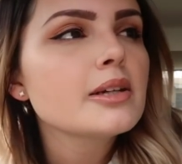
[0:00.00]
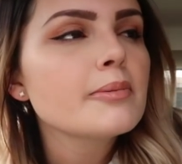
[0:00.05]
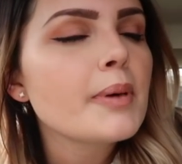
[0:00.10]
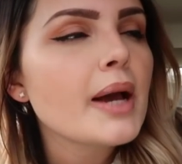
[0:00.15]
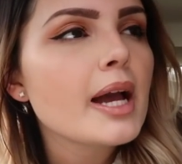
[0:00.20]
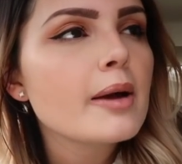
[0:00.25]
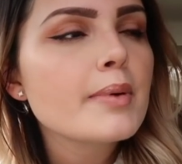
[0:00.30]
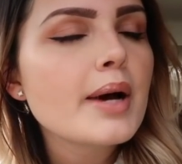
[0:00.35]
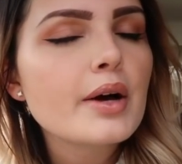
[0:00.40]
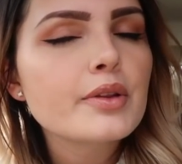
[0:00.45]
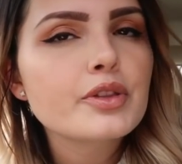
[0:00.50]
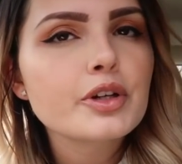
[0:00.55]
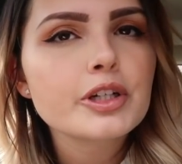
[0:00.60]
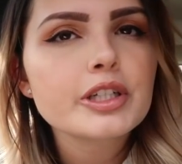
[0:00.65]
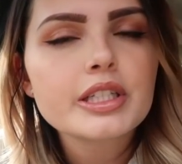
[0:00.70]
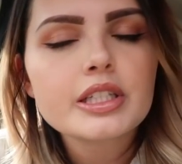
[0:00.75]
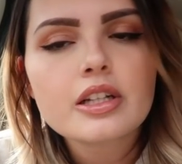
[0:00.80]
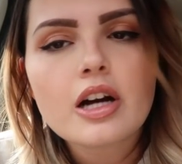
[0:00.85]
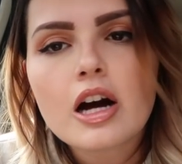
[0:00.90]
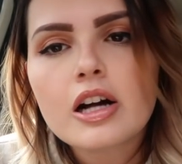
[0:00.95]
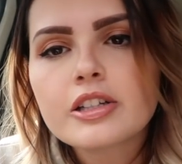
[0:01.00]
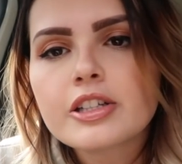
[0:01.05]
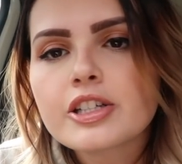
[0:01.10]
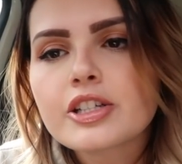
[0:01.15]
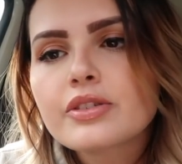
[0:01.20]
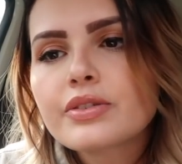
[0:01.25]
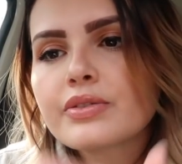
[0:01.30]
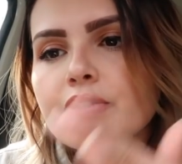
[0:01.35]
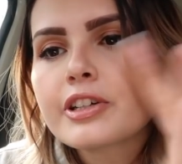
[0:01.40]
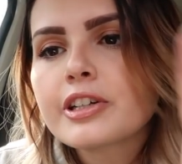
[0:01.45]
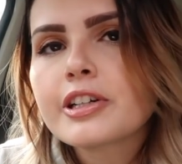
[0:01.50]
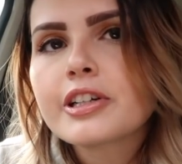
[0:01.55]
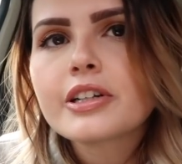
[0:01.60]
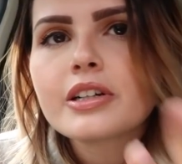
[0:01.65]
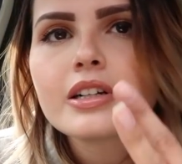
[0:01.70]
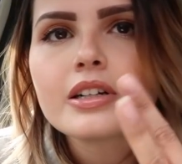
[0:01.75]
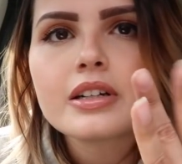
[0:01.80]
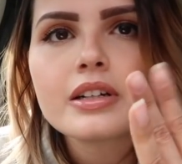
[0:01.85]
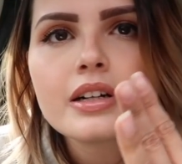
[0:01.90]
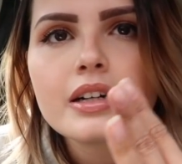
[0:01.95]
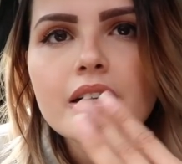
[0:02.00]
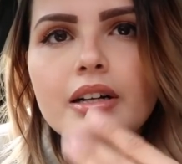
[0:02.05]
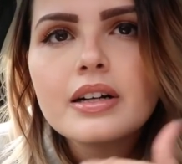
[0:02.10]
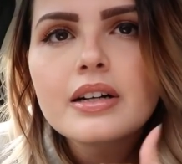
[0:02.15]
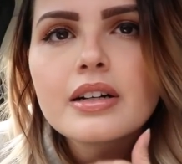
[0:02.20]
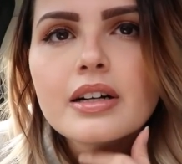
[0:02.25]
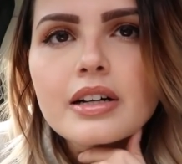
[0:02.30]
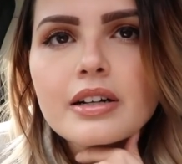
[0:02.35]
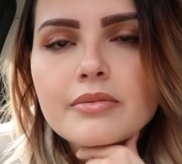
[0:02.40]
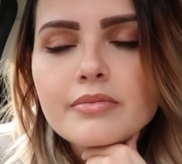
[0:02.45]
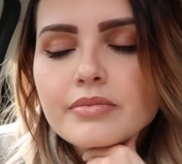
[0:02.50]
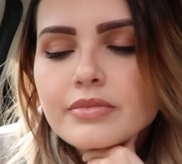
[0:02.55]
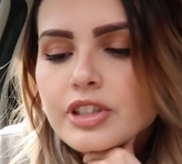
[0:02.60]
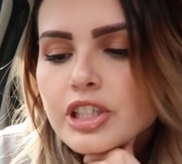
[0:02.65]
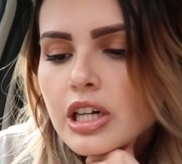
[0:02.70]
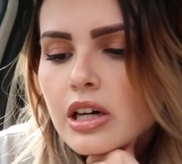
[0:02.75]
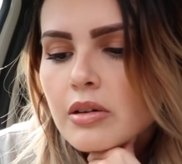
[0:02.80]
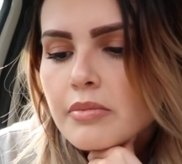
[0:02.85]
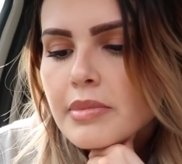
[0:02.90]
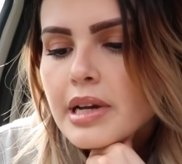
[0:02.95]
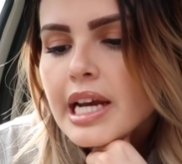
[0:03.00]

to pay about $30 for a um, gel